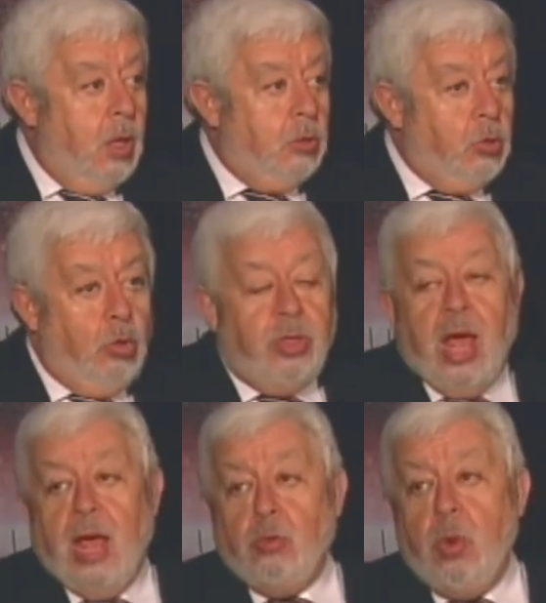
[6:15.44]
Through
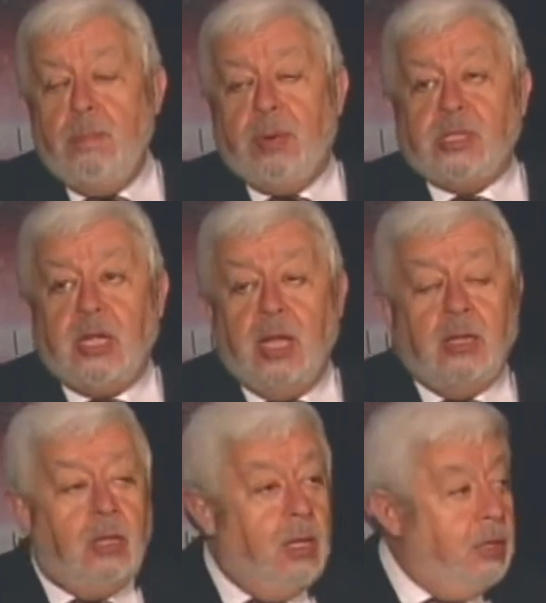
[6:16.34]
that, we
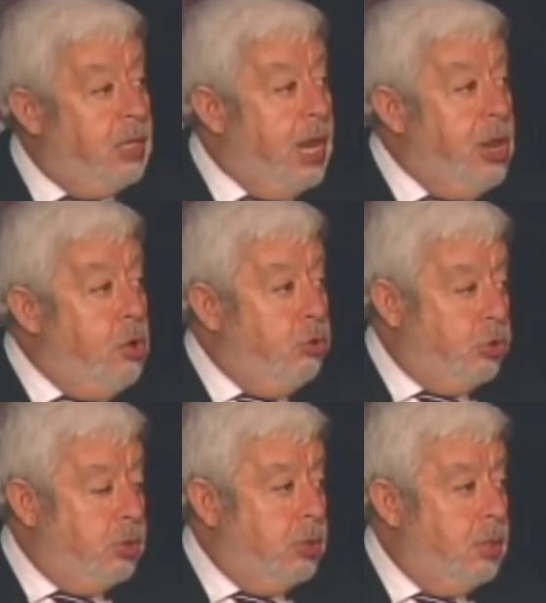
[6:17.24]
present the
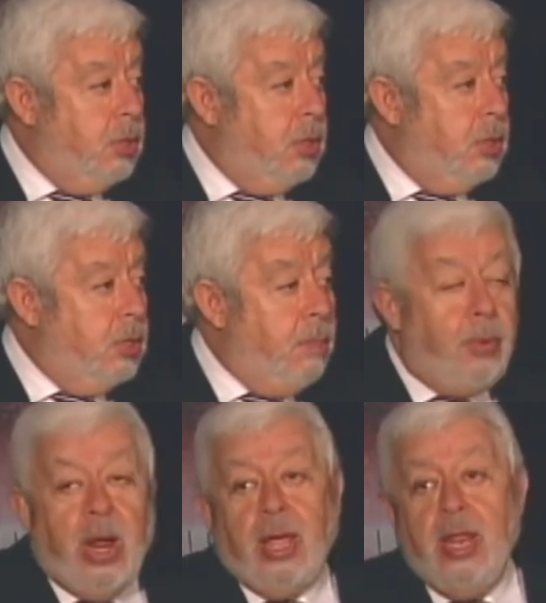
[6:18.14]
news, the
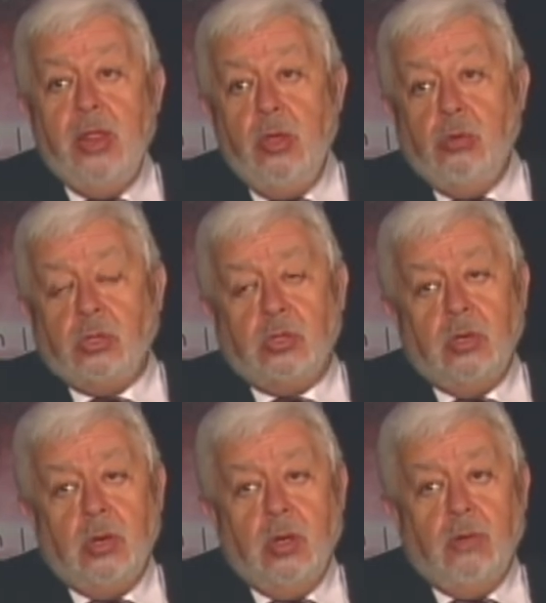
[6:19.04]
breaking news
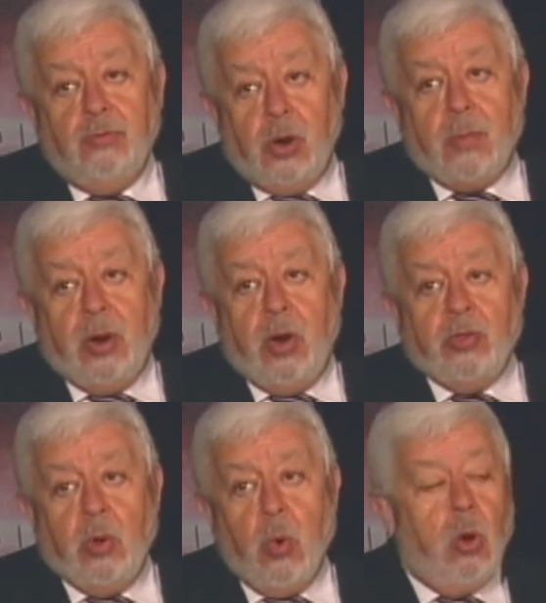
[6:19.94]
from around
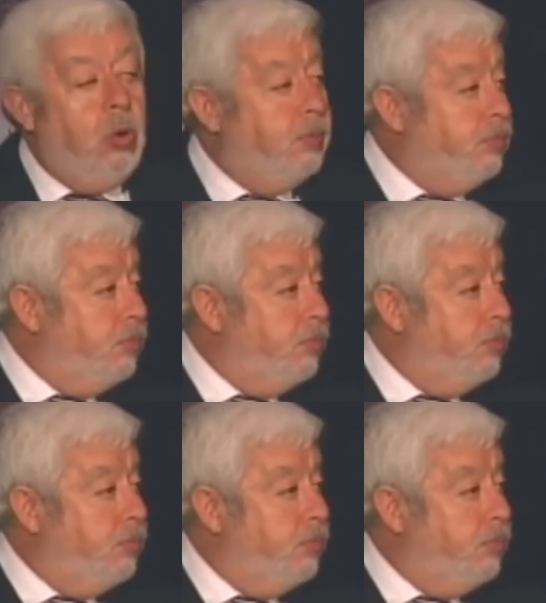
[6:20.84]
the world.